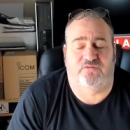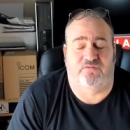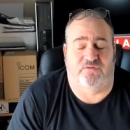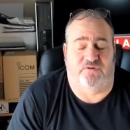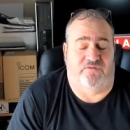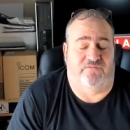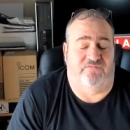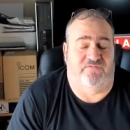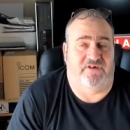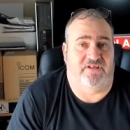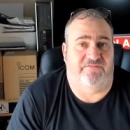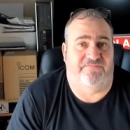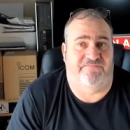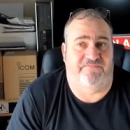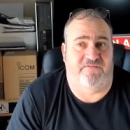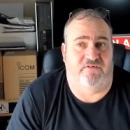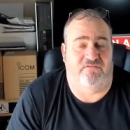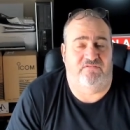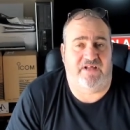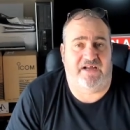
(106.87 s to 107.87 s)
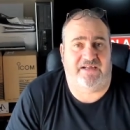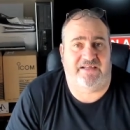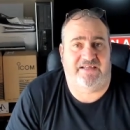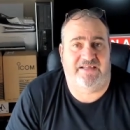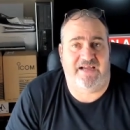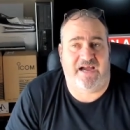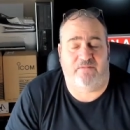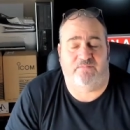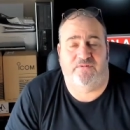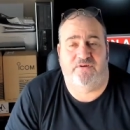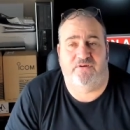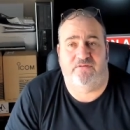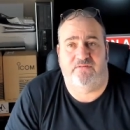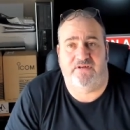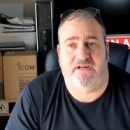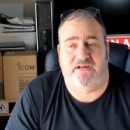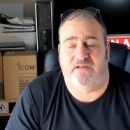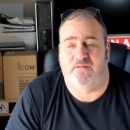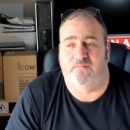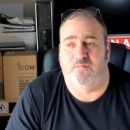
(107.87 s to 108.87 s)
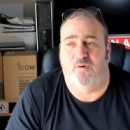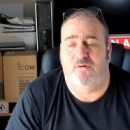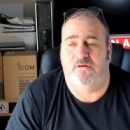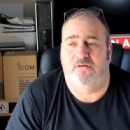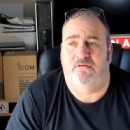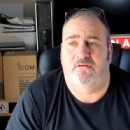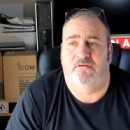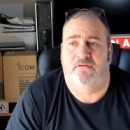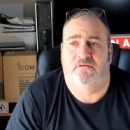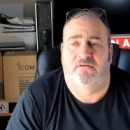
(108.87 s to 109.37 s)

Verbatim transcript: we don't really fill that gap, do we anymore?